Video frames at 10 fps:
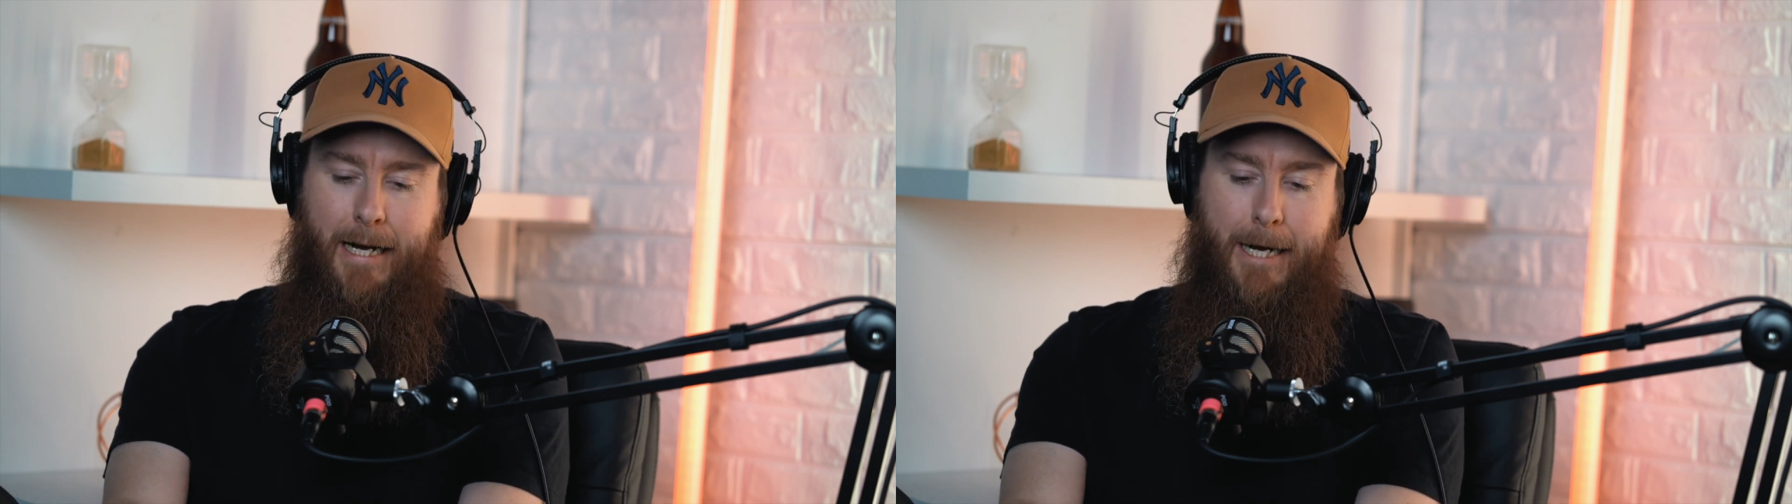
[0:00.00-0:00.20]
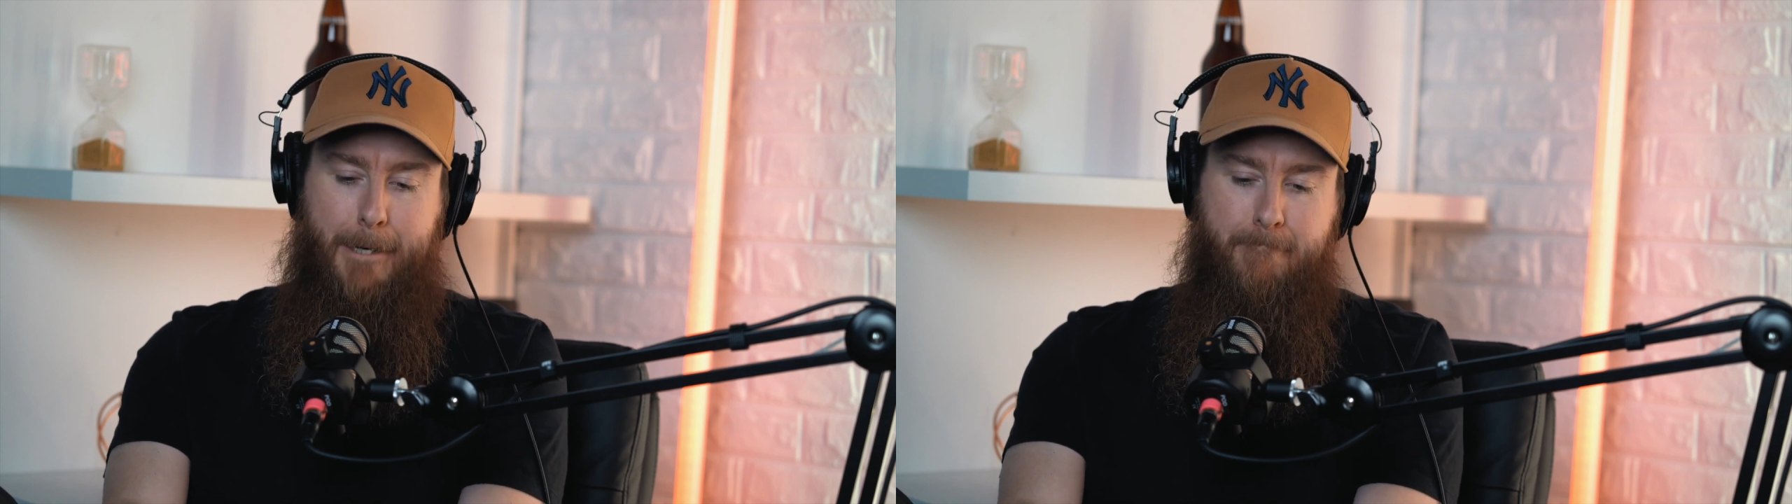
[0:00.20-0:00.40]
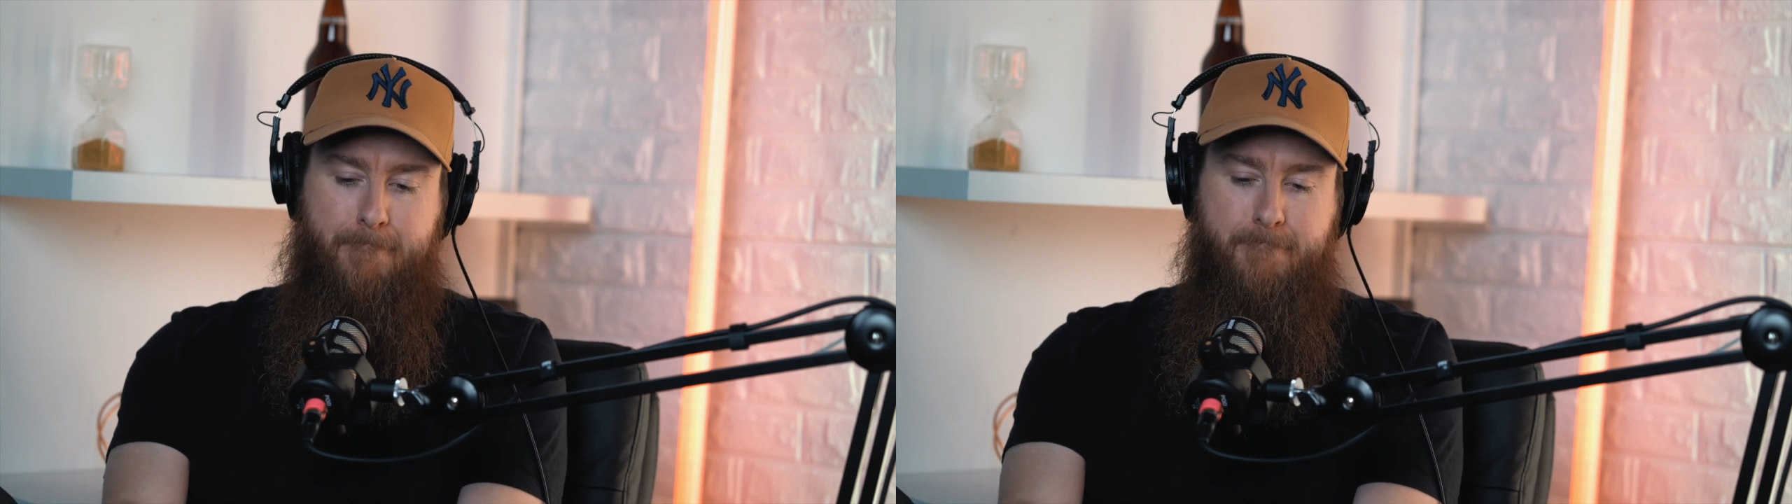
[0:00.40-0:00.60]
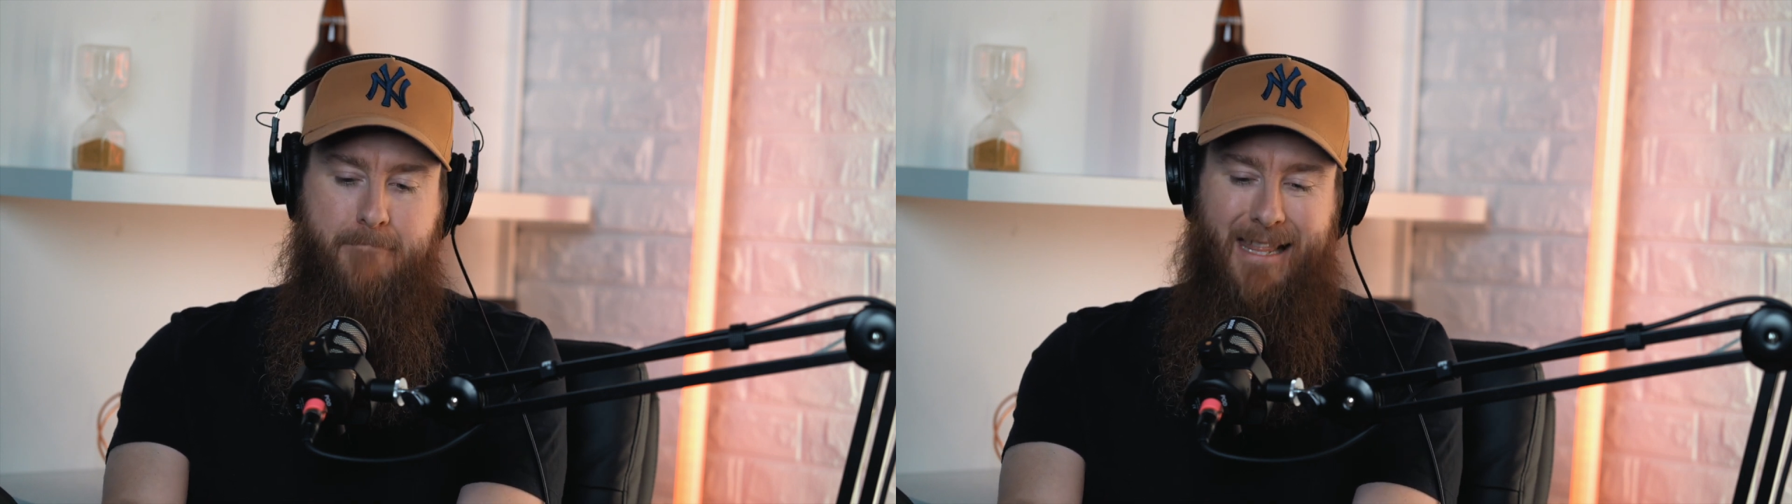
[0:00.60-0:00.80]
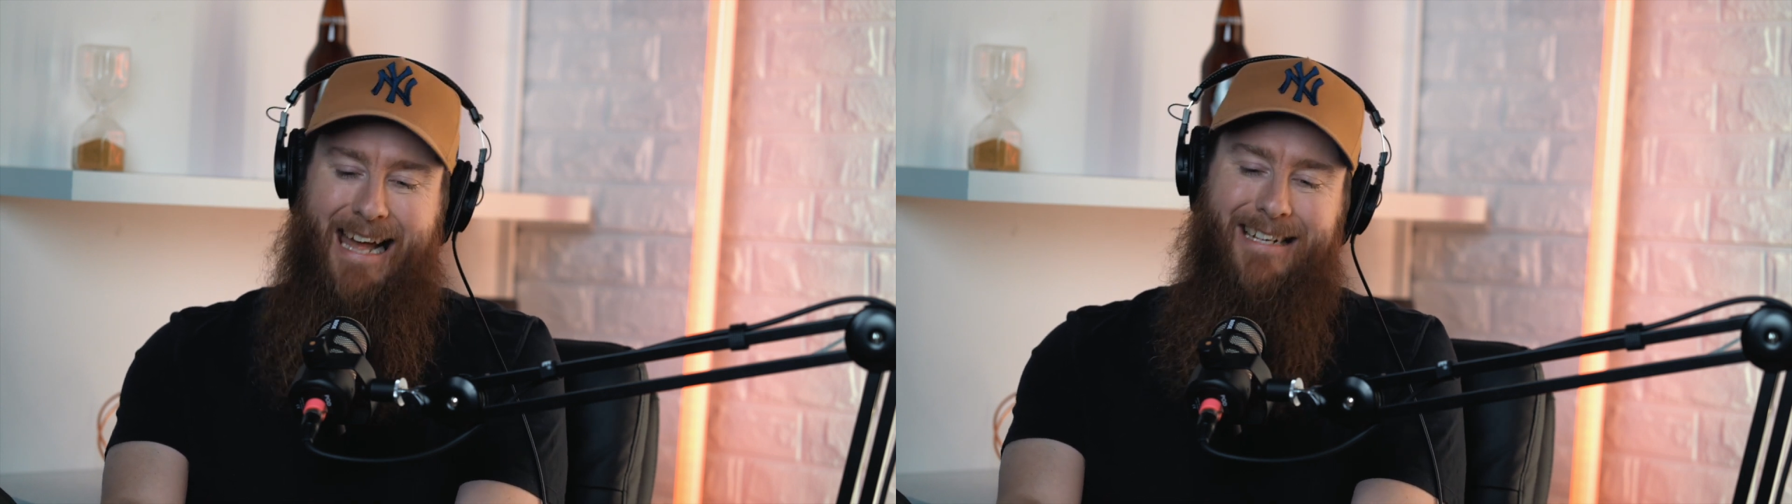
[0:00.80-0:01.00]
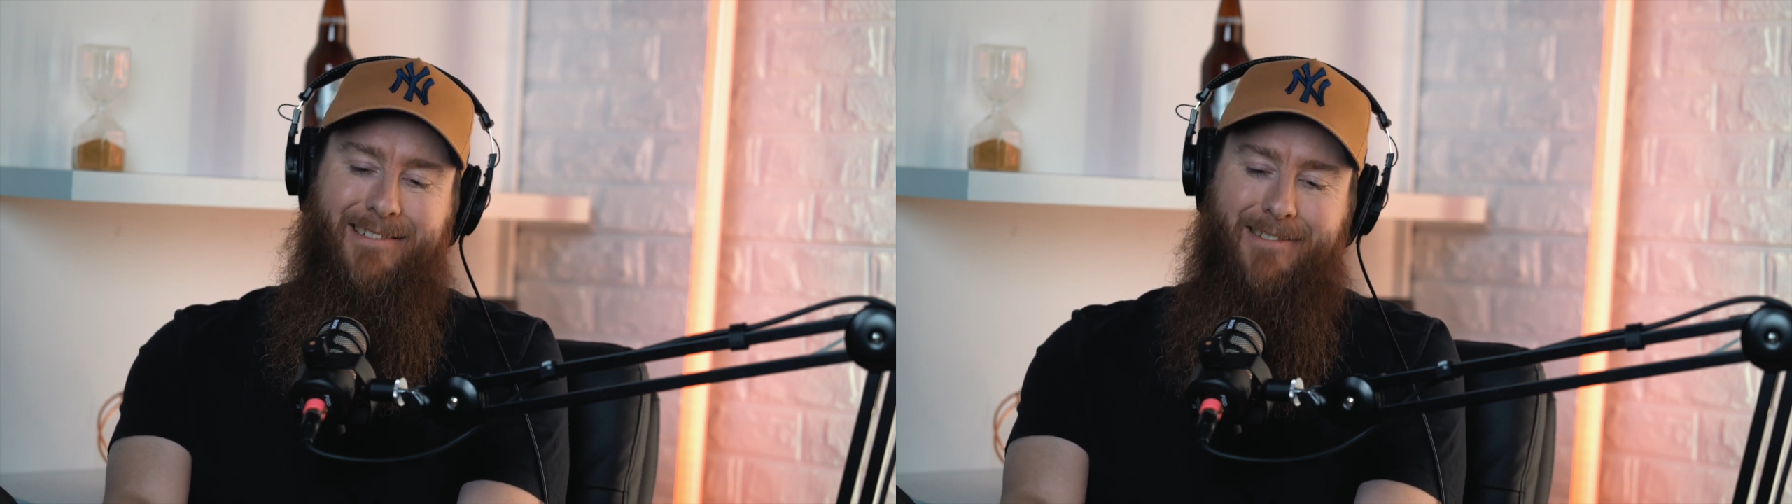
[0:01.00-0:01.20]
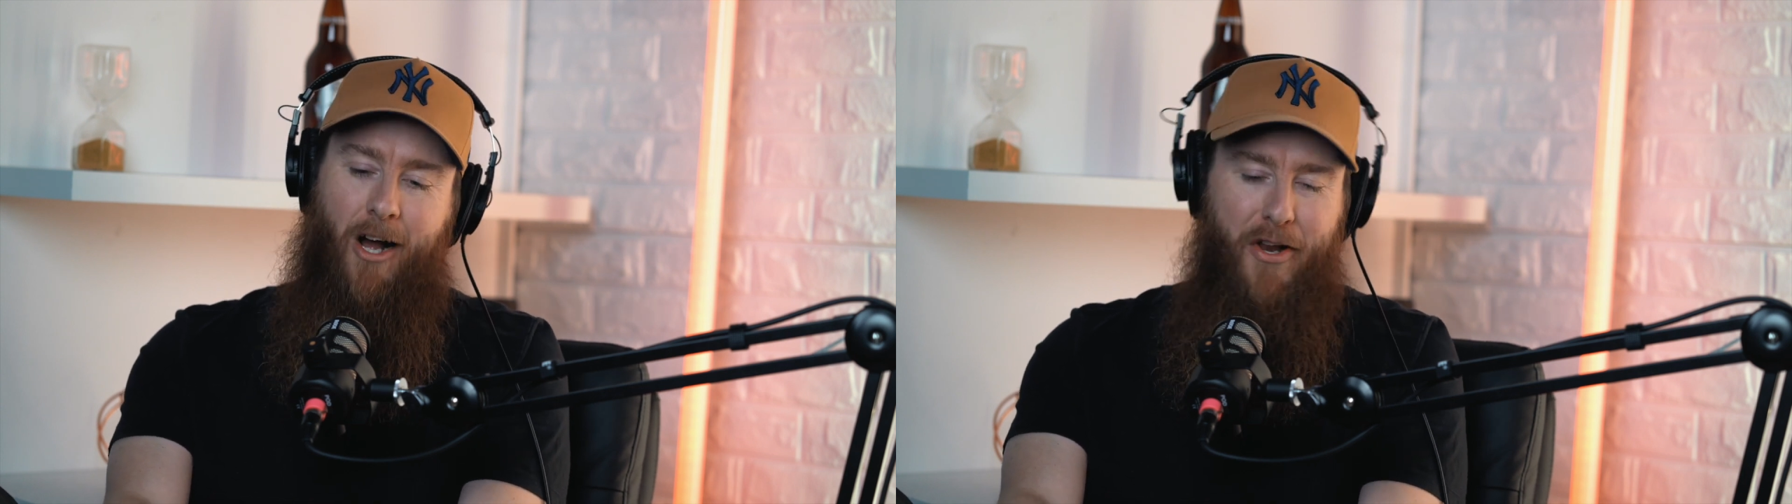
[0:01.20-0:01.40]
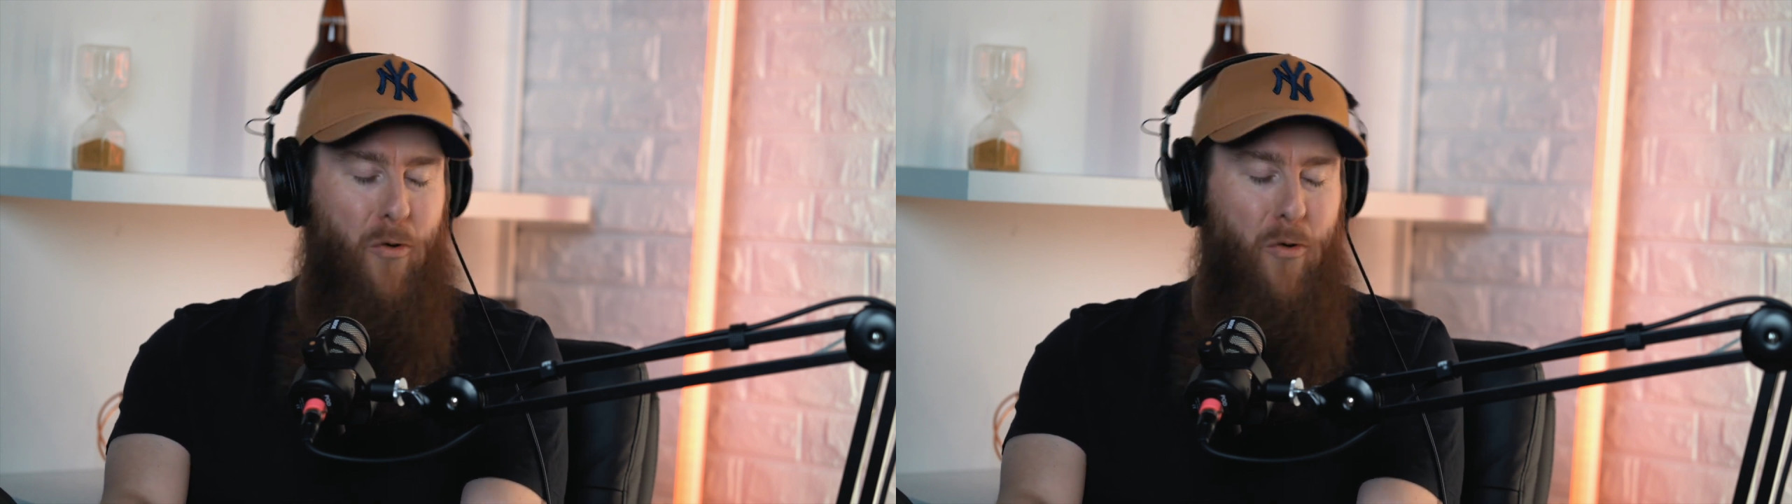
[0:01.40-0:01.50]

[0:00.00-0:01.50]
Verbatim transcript: um, that I